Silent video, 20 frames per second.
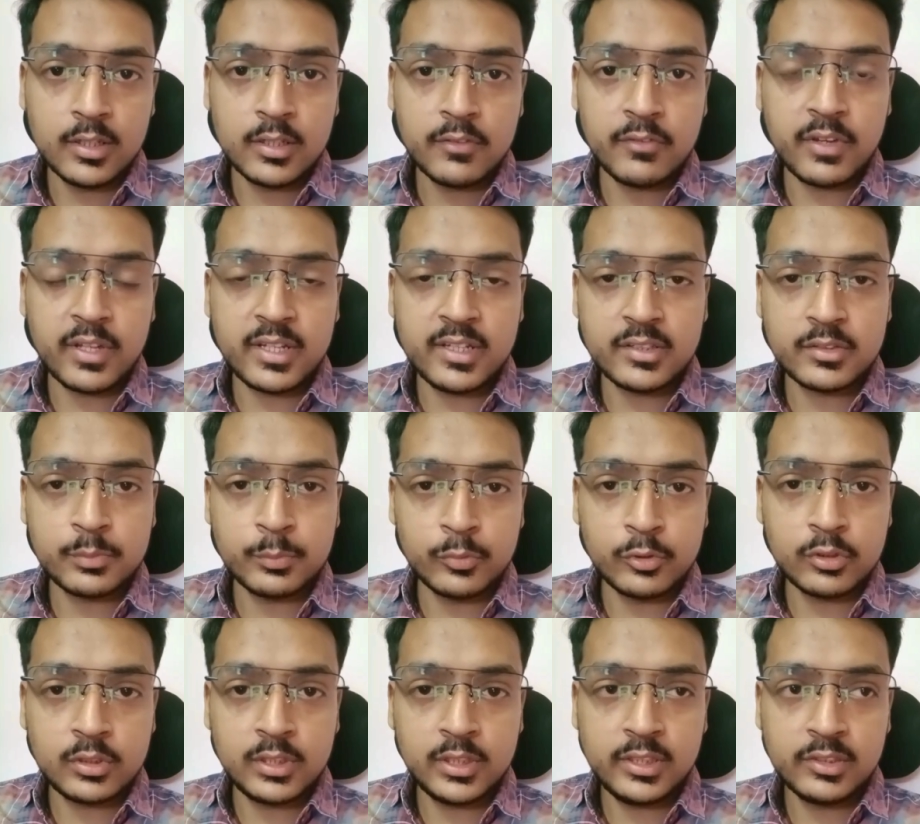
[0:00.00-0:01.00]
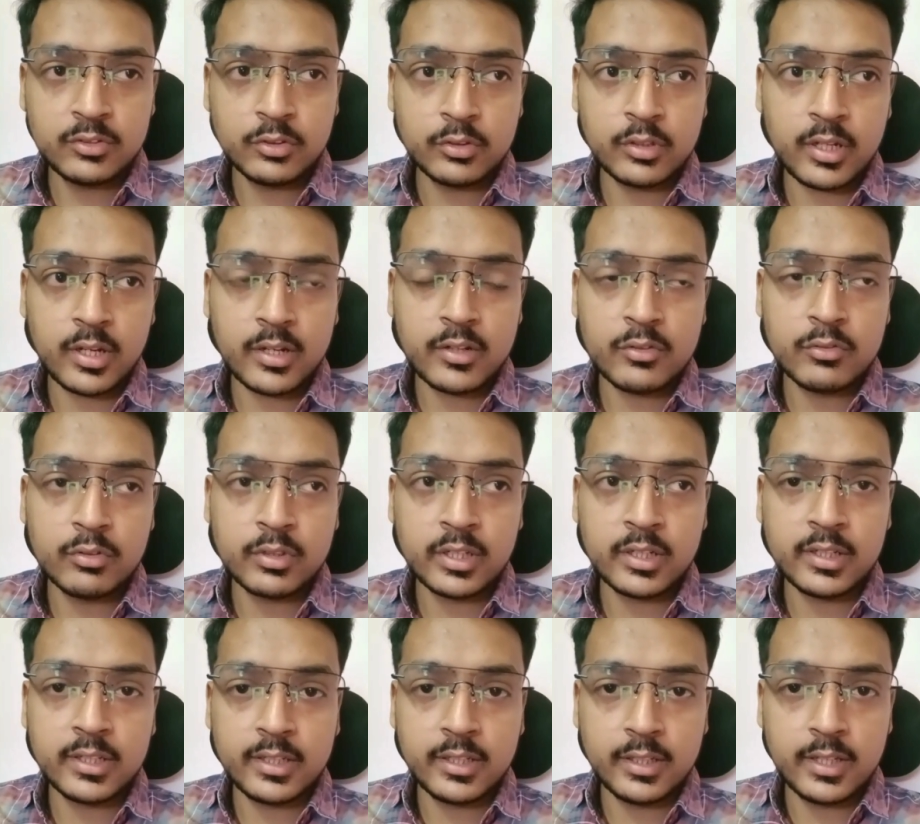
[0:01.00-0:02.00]
very smoothly so that you
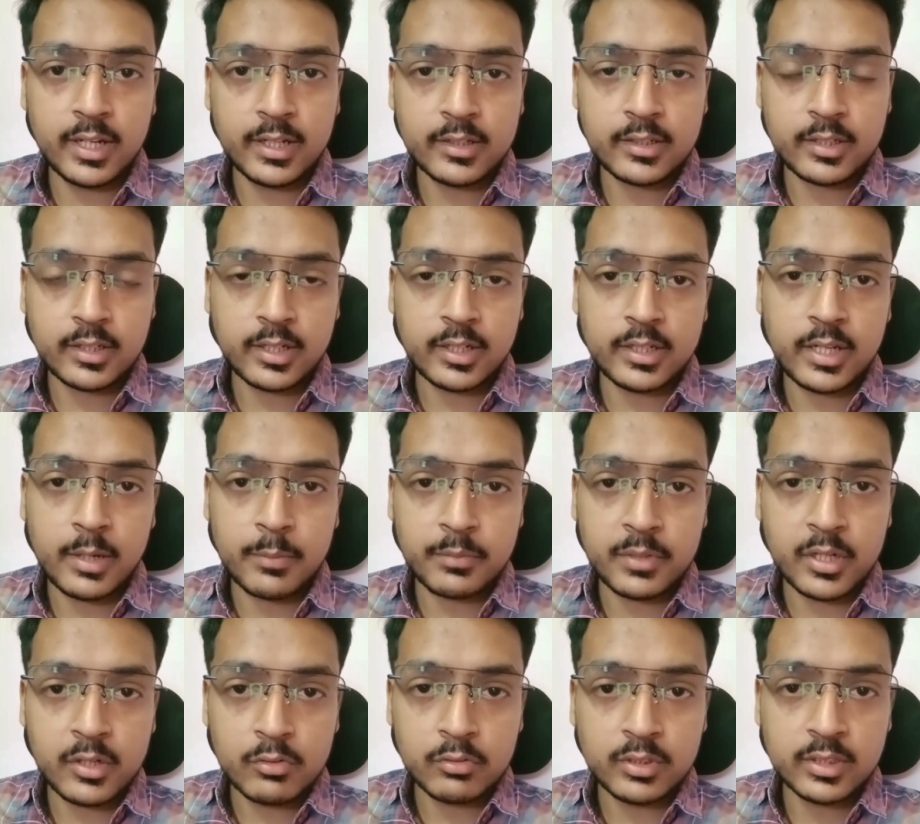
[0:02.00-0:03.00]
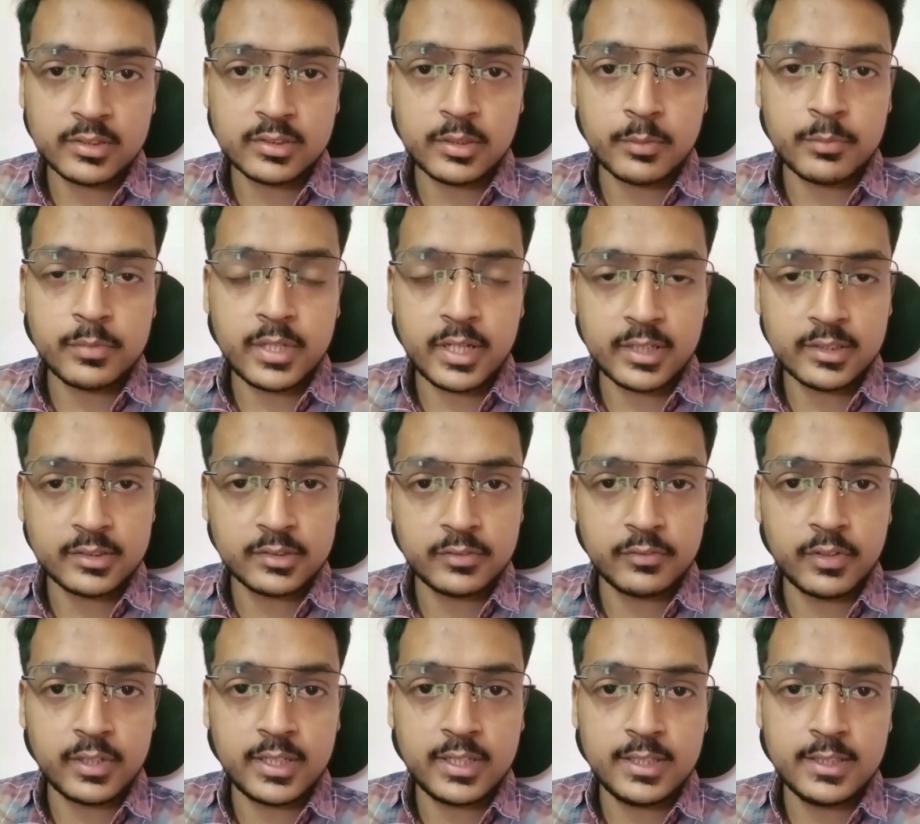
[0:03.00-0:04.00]
can get adapted to the subjects
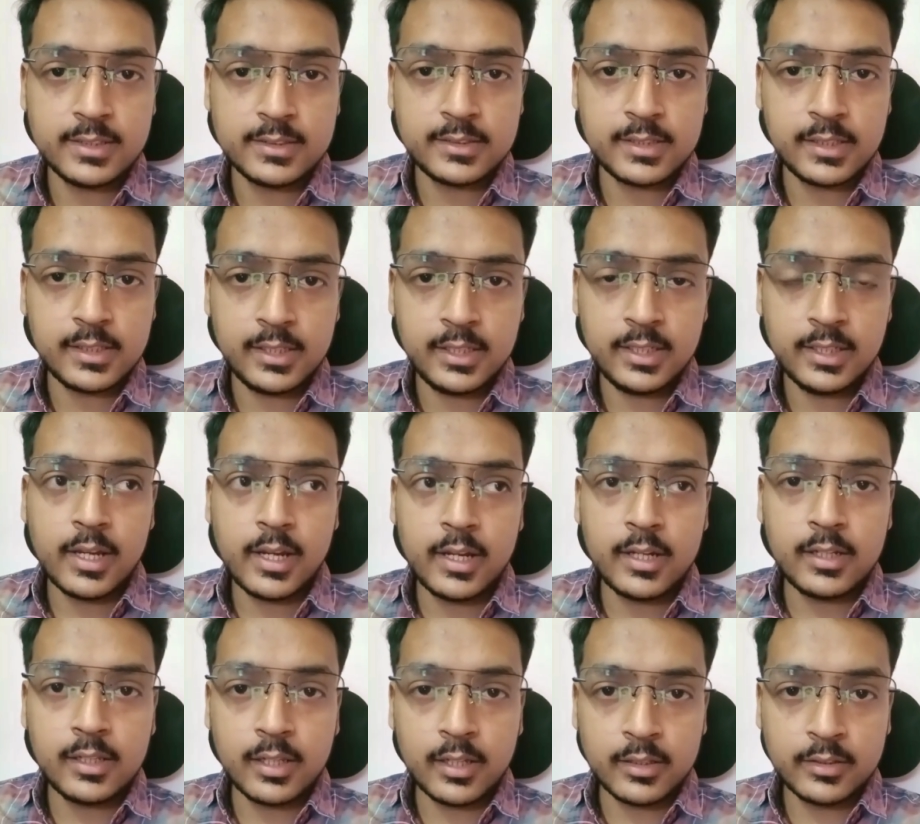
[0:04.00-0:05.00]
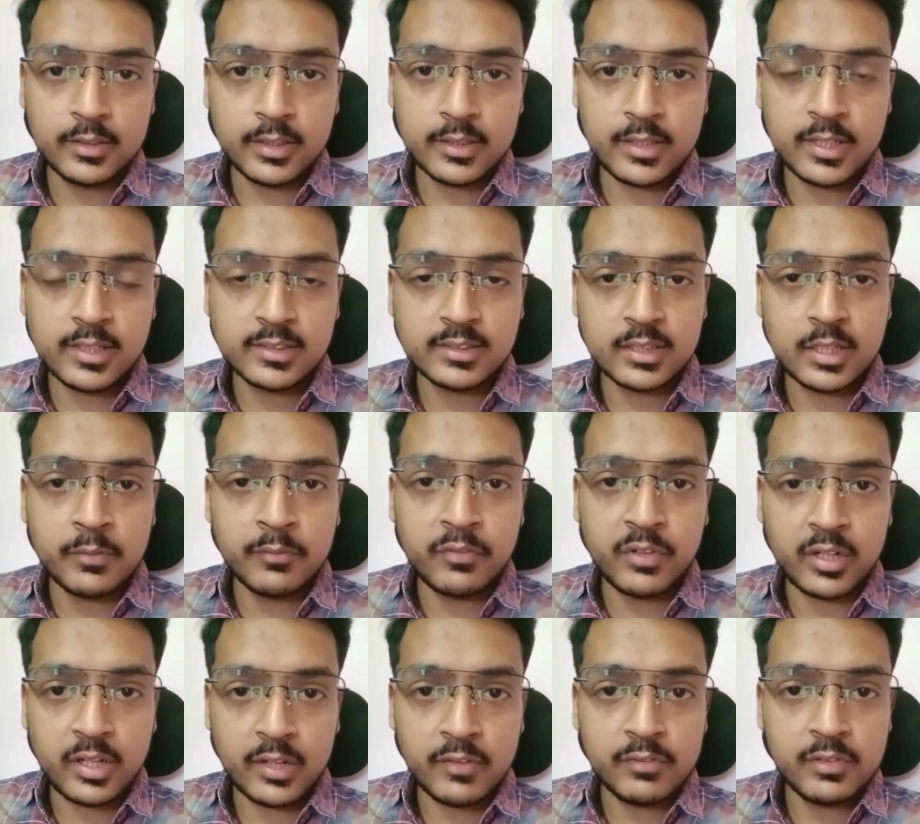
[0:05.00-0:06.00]
very easily and learn the things
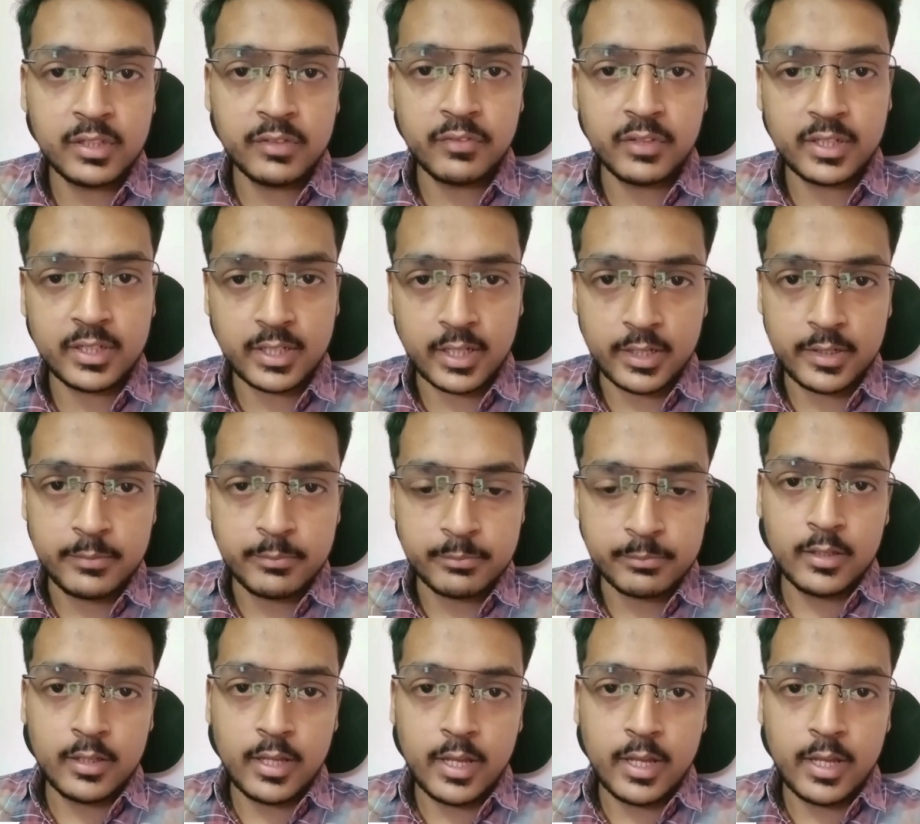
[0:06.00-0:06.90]
comfortably with time.